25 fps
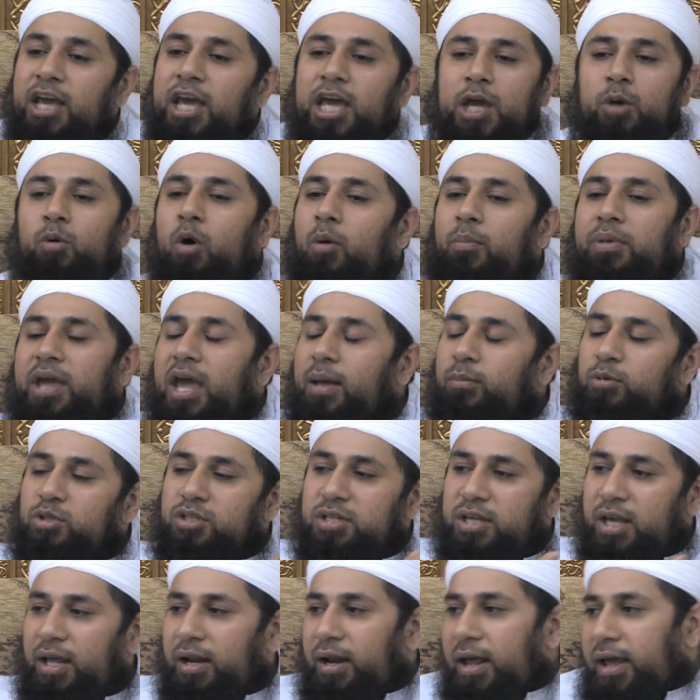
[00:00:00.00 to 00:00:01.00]
He won't be able
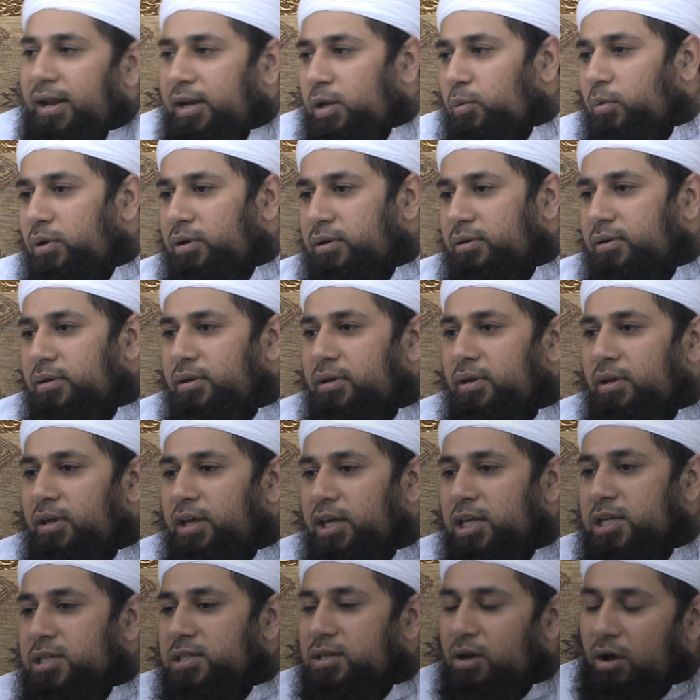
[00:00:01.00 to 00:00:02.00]
to kill anyone.
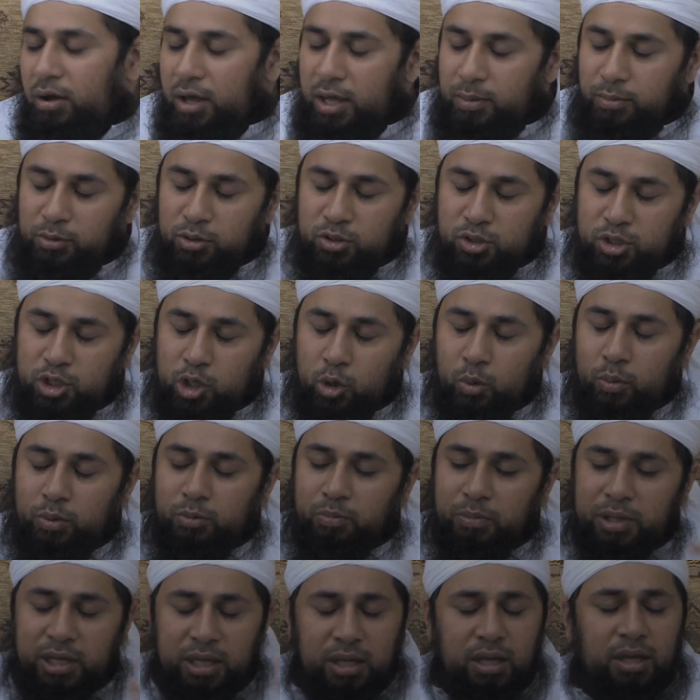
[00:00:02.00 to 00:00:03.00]
He's not able to do it
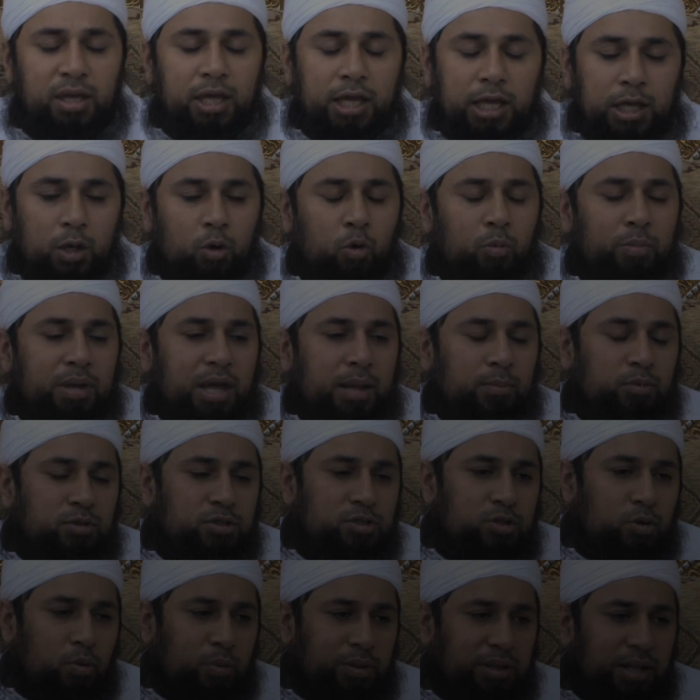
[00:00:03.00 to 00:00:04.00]
with me, he won't be able
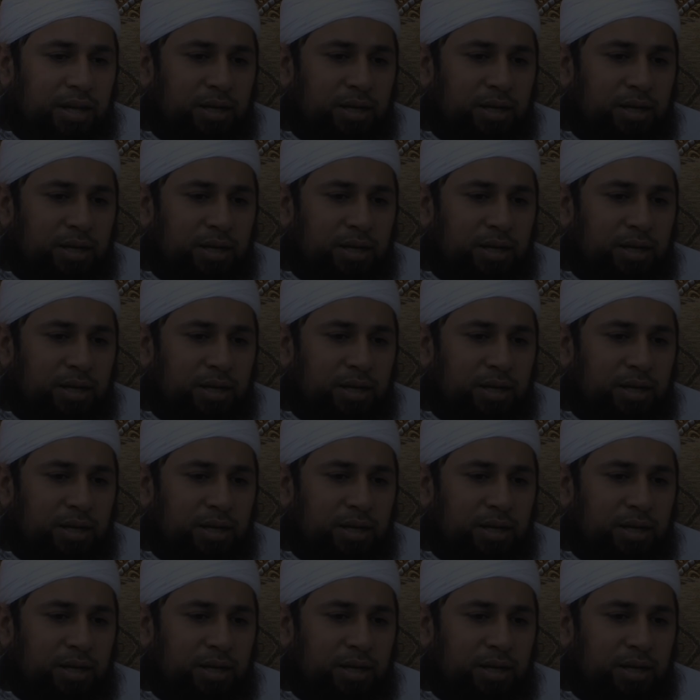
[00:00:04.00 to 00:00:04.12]
to do it with